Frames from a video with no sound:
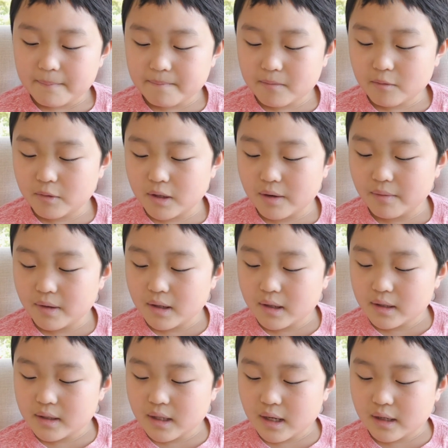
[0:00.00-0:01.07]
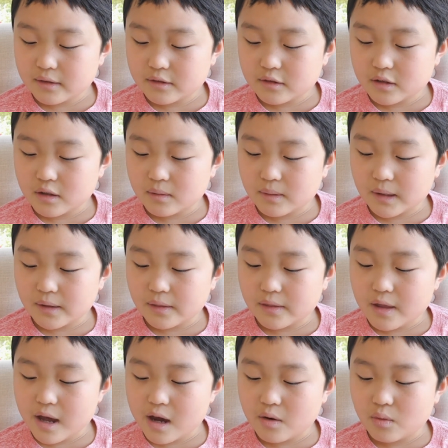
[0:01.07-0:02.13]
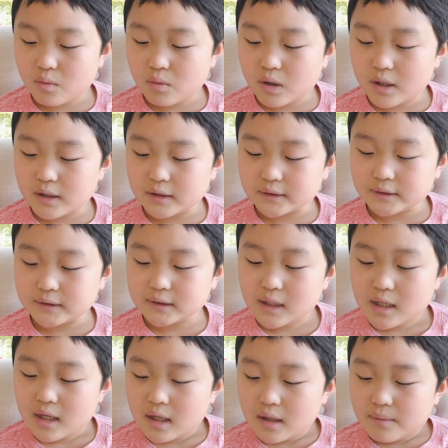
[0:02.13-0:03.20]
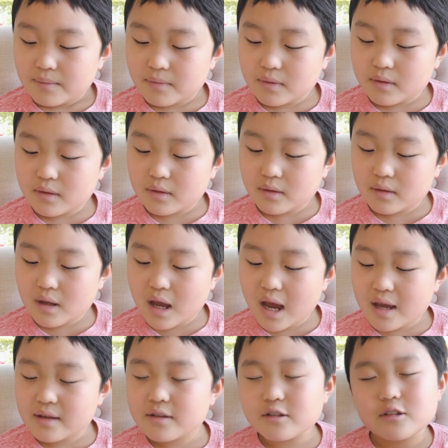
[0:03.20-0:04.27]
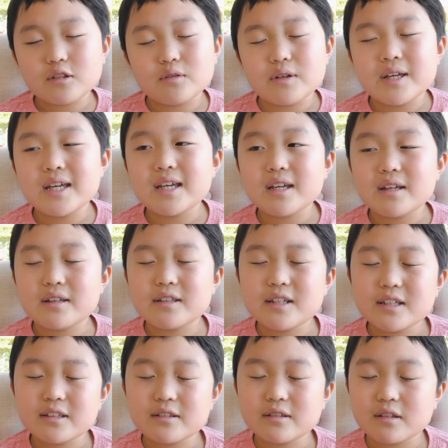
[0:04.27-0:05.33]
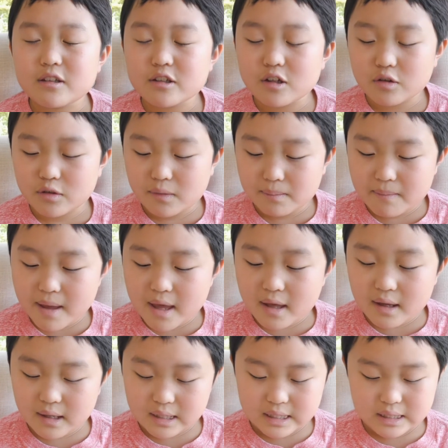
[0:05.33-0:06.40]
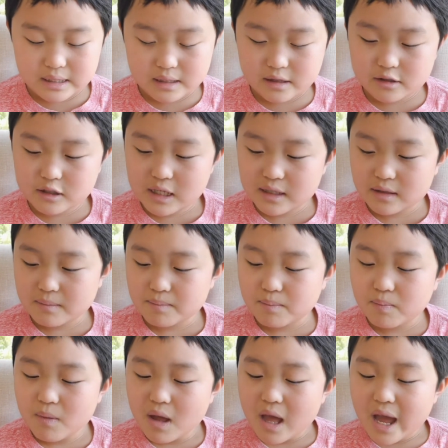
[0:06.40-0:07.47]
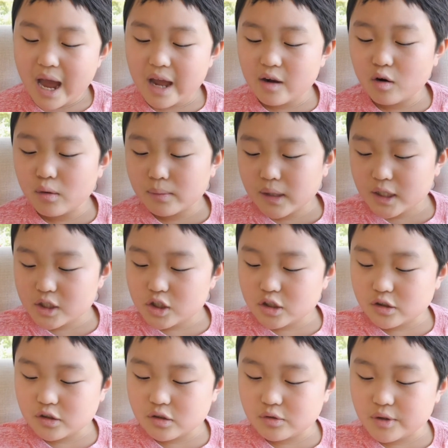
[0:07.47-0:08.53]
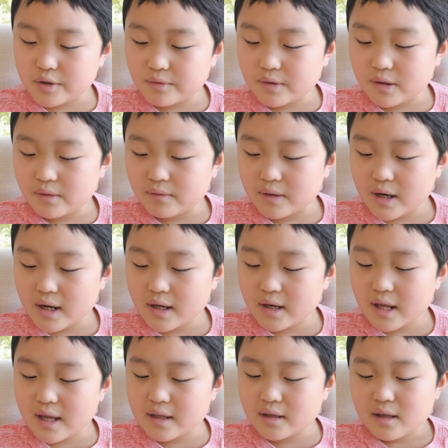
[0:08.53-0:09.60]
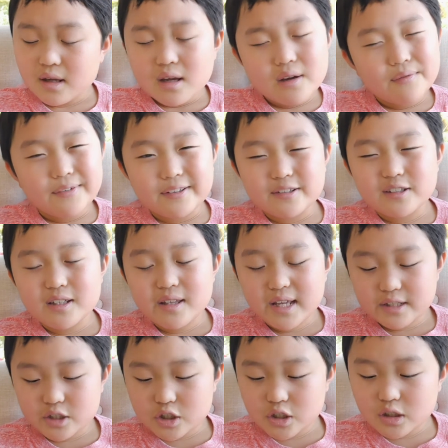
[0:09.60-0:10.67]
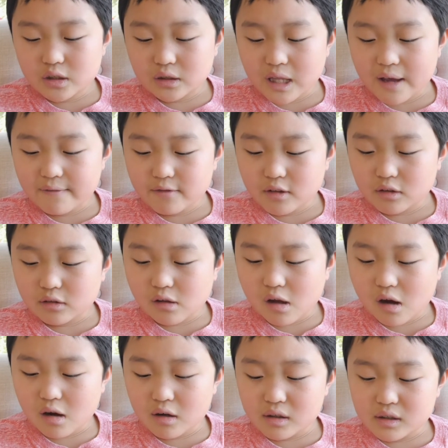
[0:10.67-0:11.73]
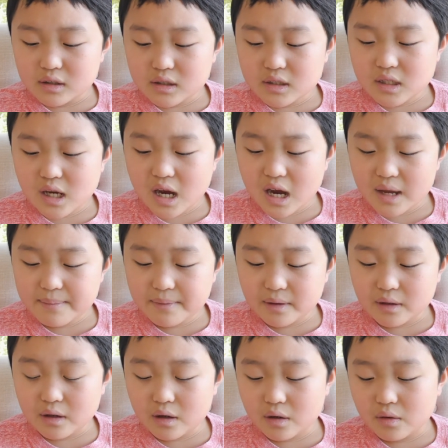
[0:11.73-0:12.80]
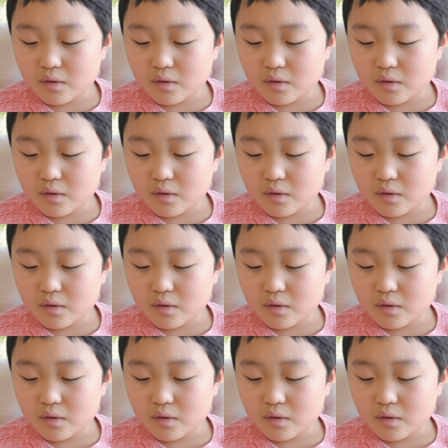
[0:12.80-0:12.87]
what I wanted to ask you about that was, so so the man said, I hope that she's doing well, right? And we see that she left a long time ago.